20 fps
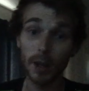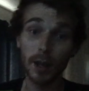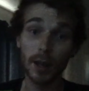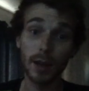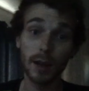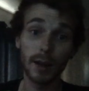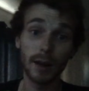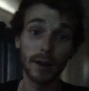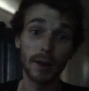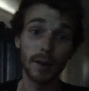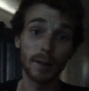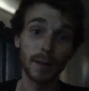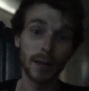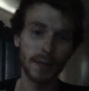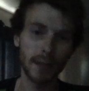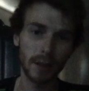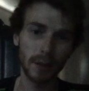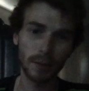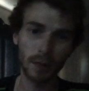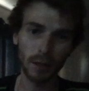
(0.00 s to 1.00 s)
and
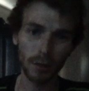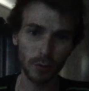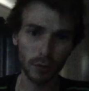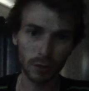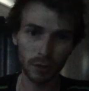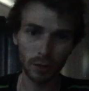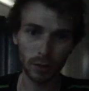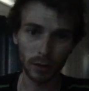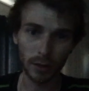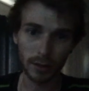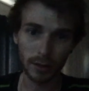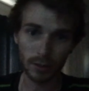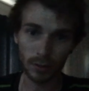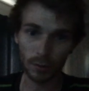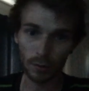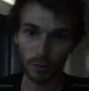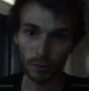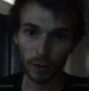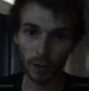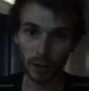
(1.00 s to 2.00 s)
that'll be through utilizing
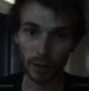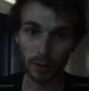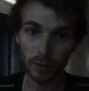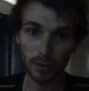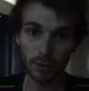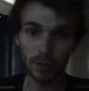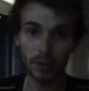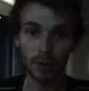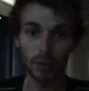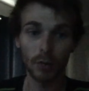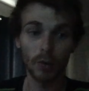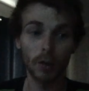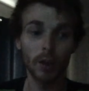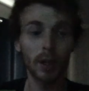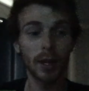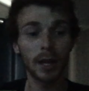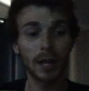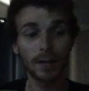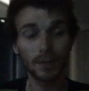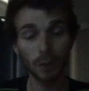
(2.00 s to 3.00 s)
Refined. So
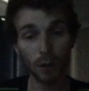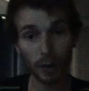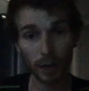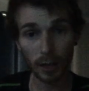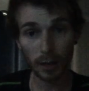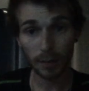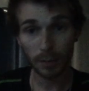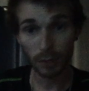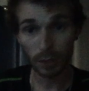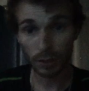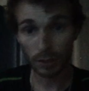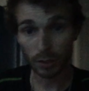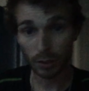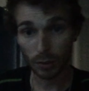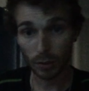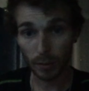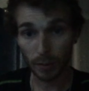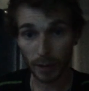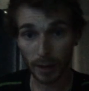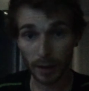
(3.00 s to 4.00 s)
if you hook it up just to a
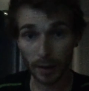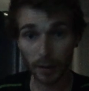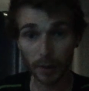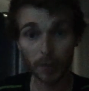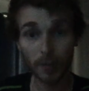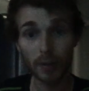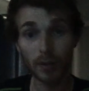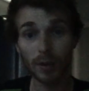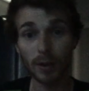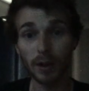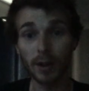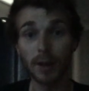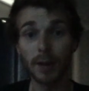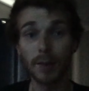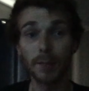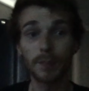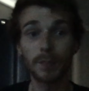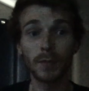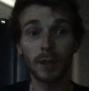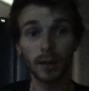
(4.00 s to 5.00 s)
Mac,
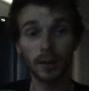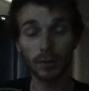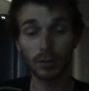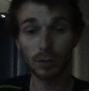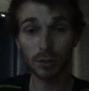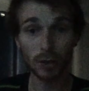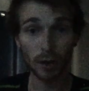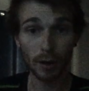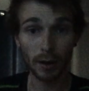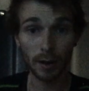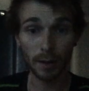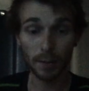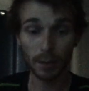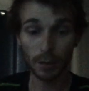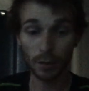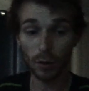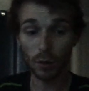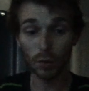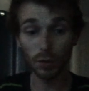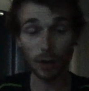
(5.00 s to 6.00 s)
it'll start up, you
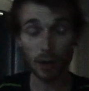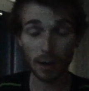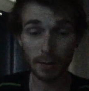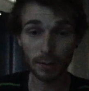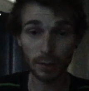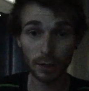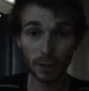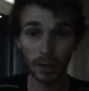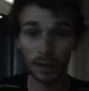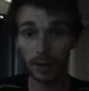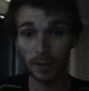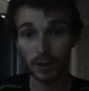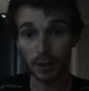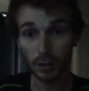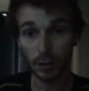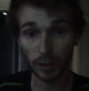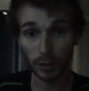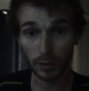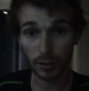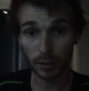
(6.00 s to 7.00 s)
hold option, and then you
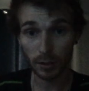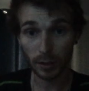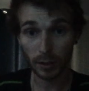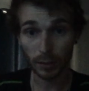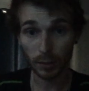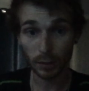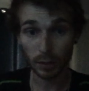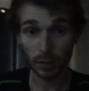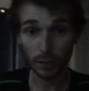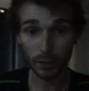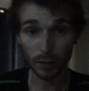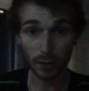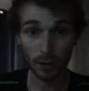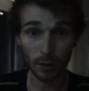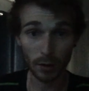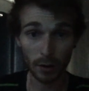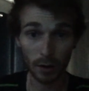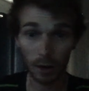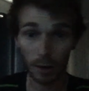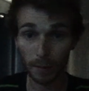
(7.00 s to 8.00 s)
can select whichever
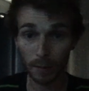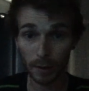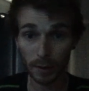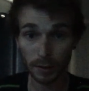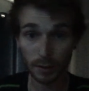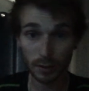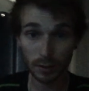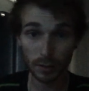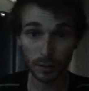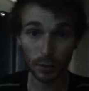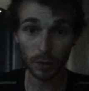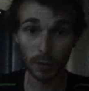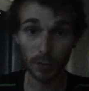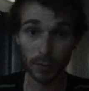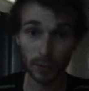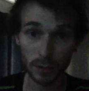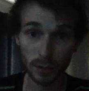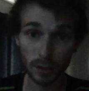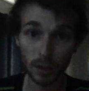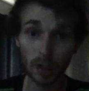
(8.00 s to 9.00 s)
operating system you to
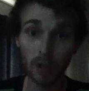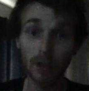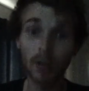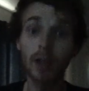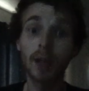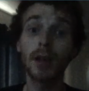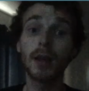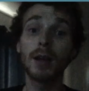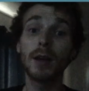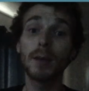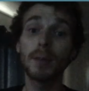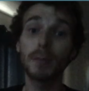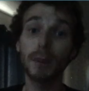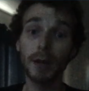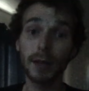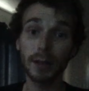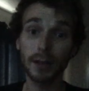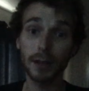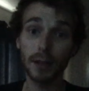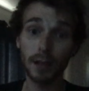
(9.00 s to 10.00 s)
install.
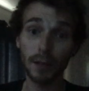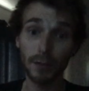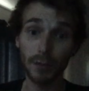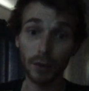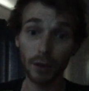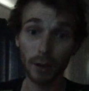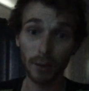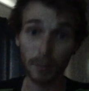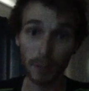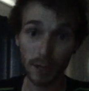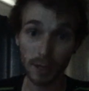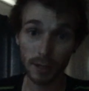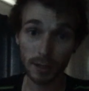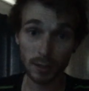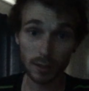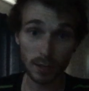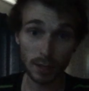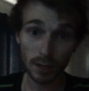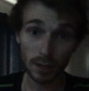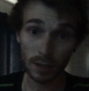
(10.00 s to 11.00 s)
But if you're on a
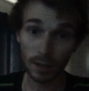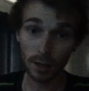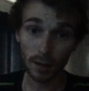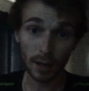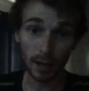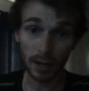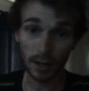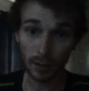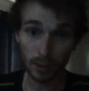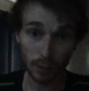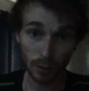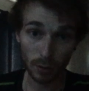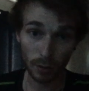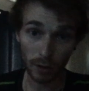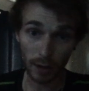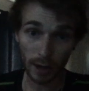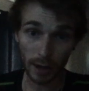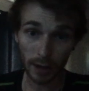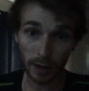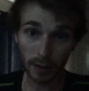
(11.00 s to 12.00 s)
PC, anything you want
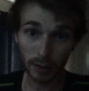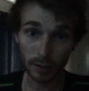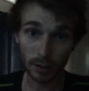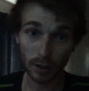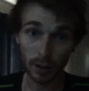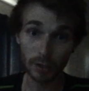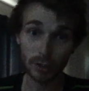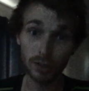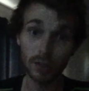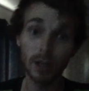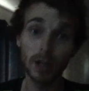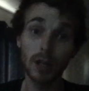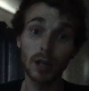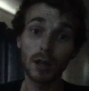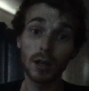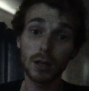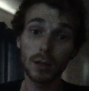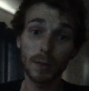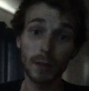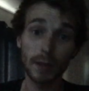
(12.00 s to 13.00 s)
to Hackintosh,
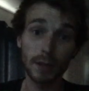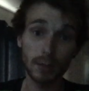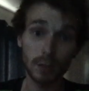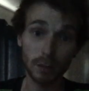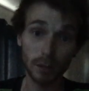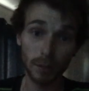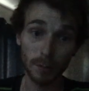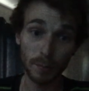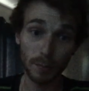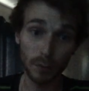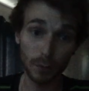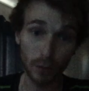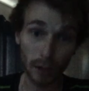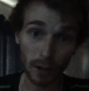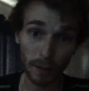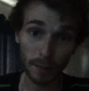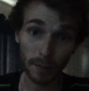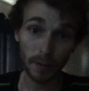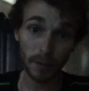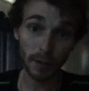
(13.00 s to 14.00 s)
you basically boot
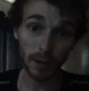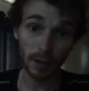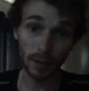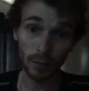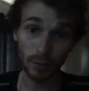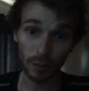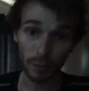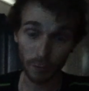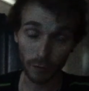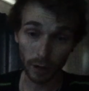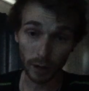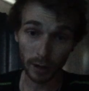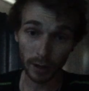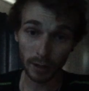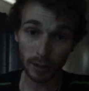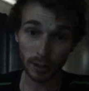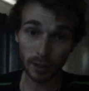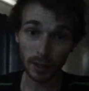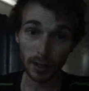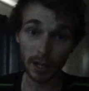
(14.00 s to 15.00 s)
up in
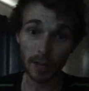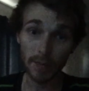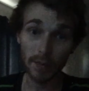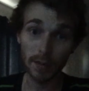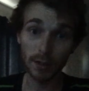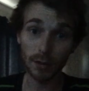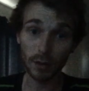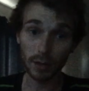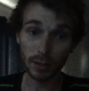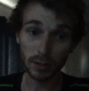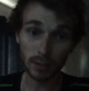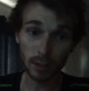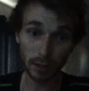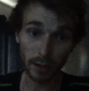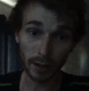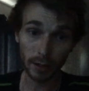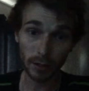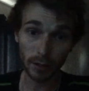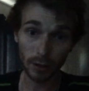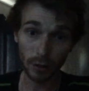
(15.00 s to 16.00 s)
Refined, and then you can
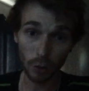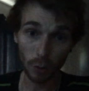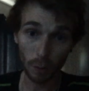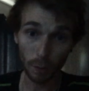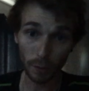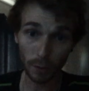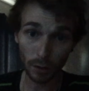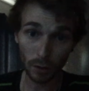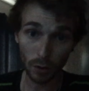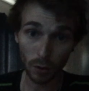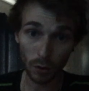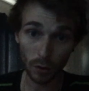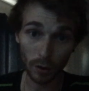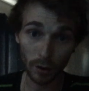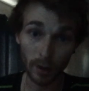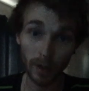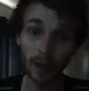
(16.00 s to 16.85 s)
select your OpenCore